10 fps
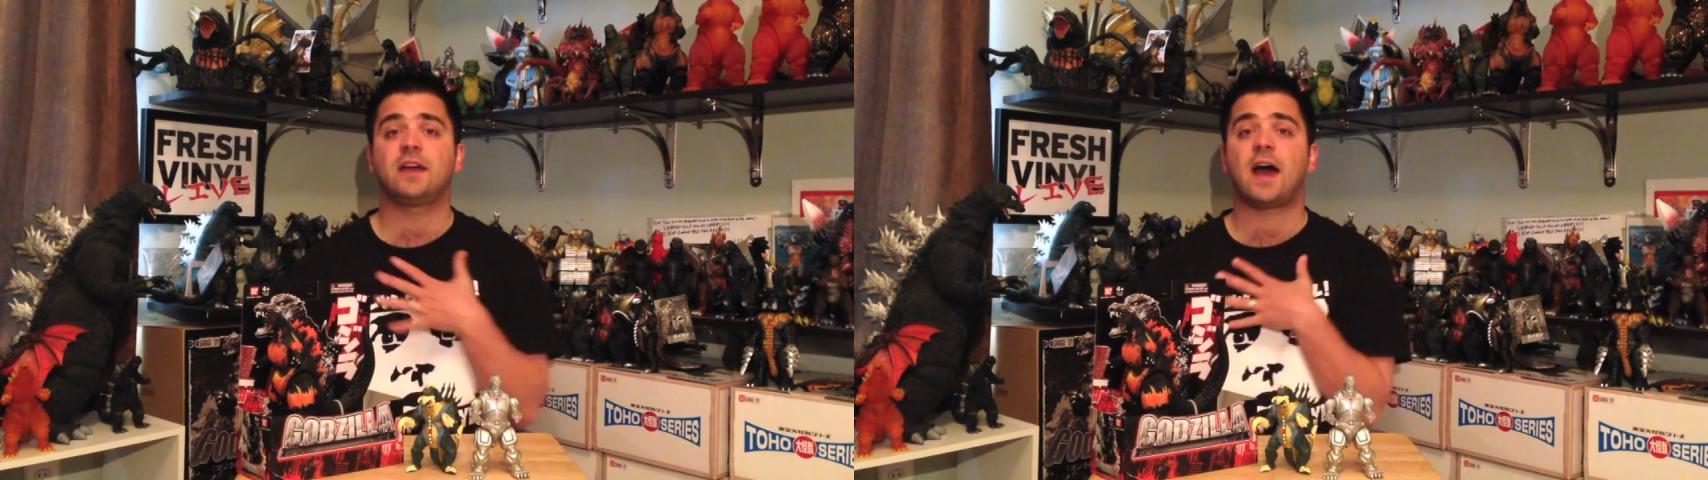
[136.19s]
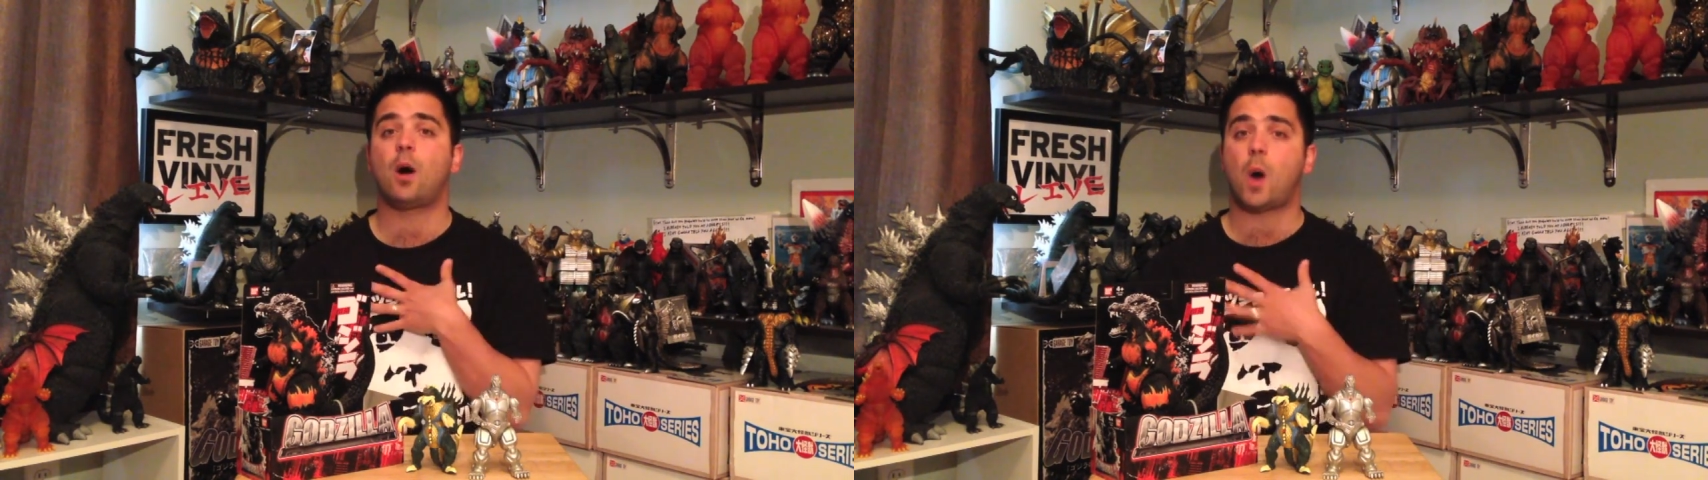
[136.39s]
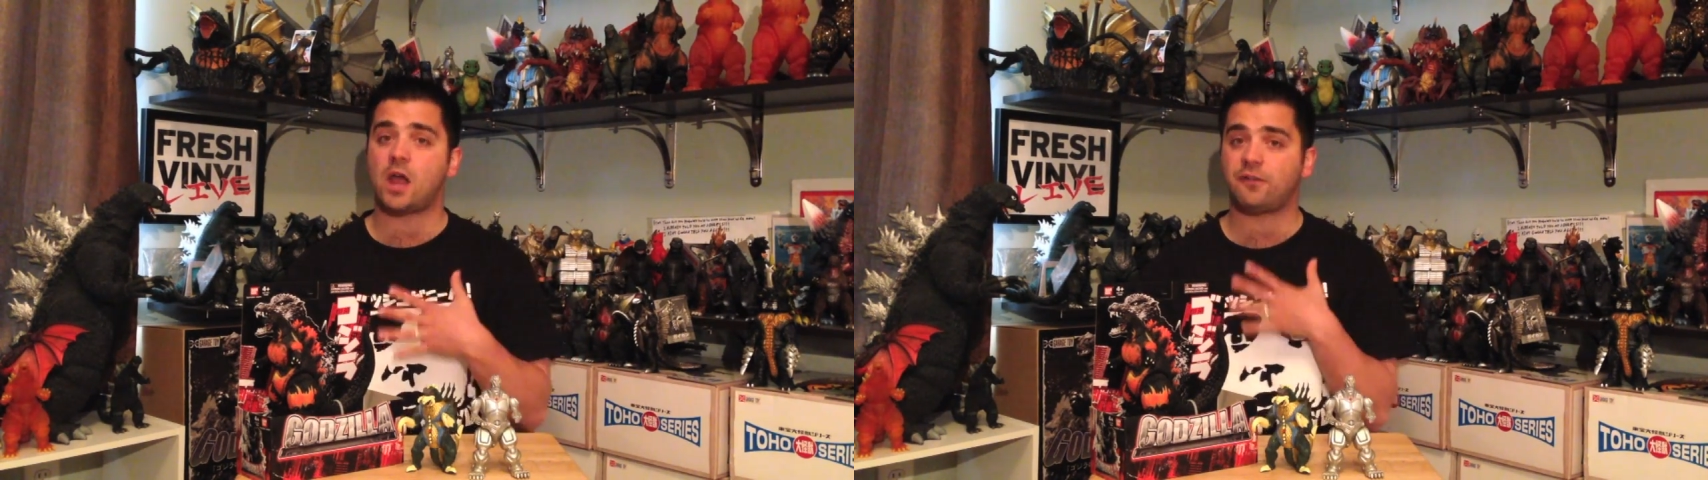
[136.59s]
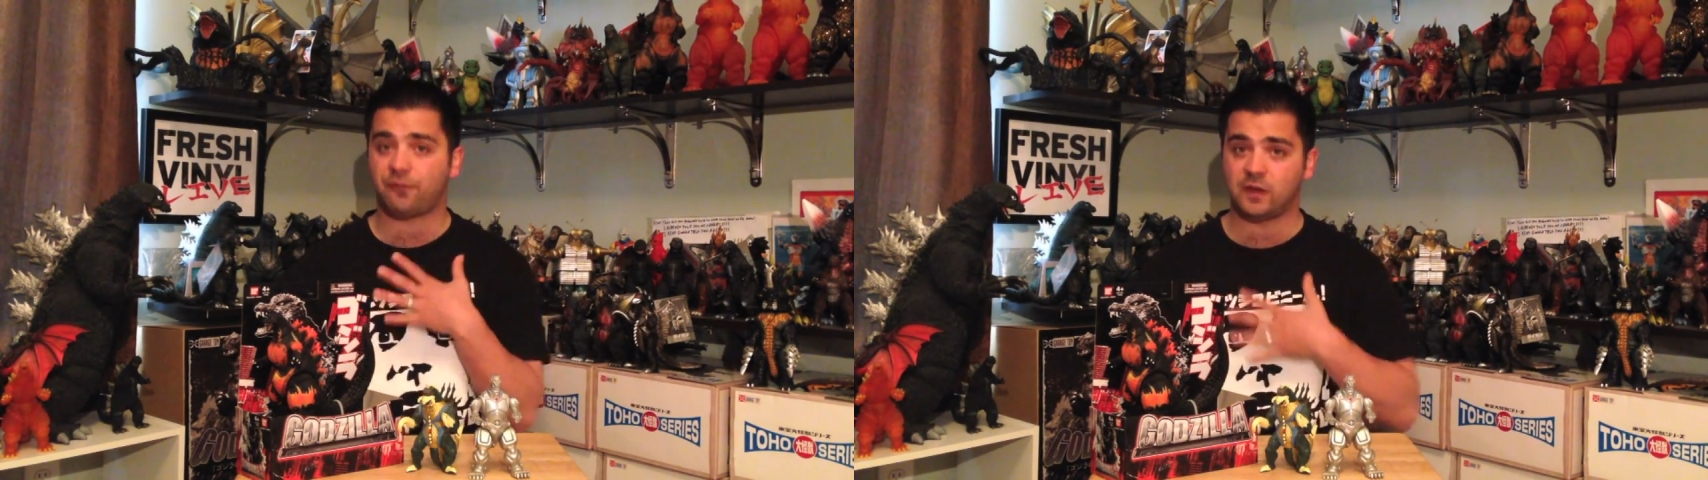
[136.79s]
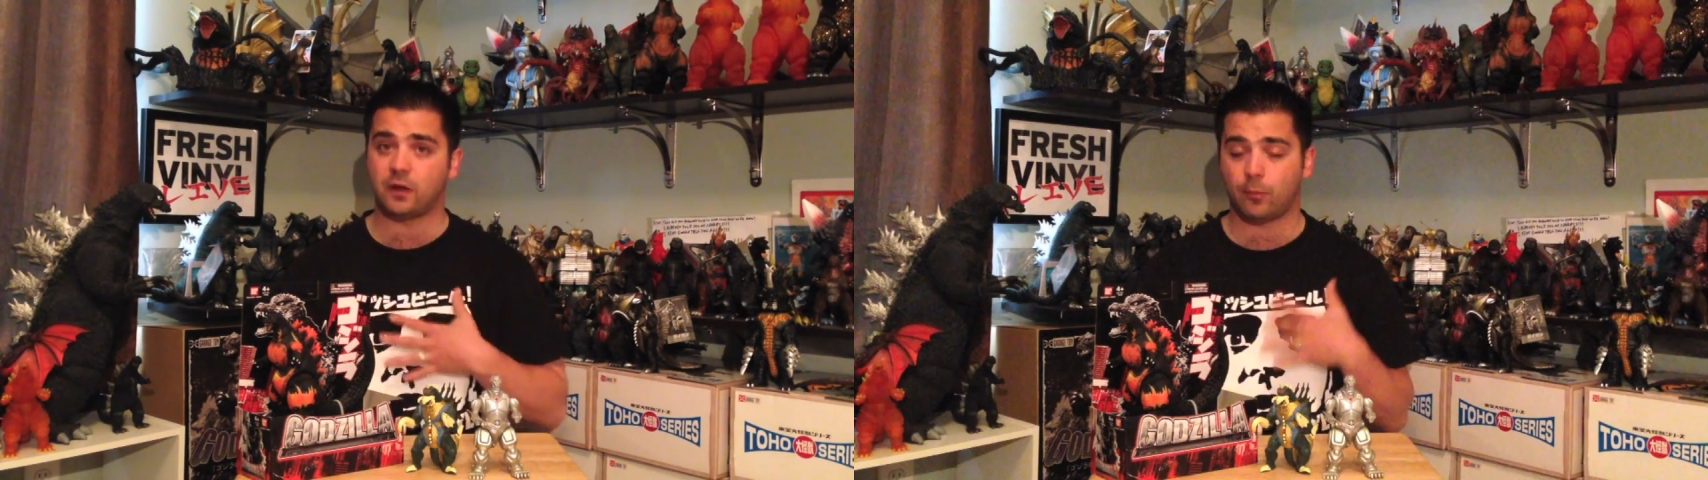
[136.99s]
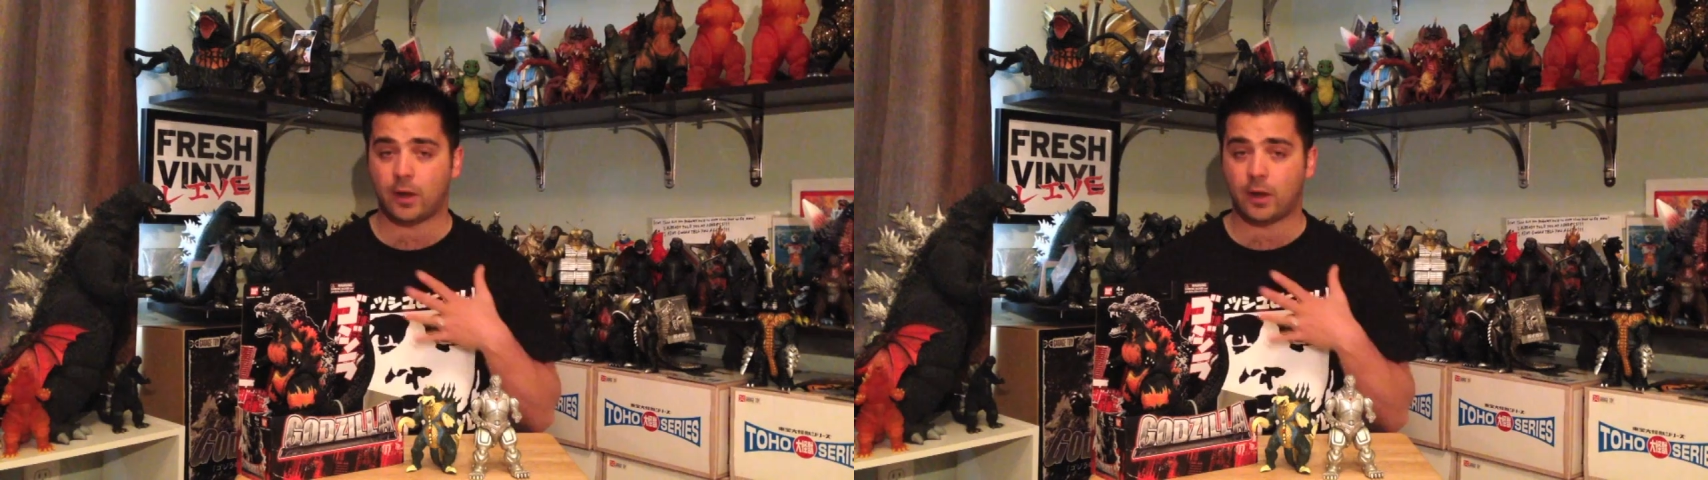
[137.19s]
how I feel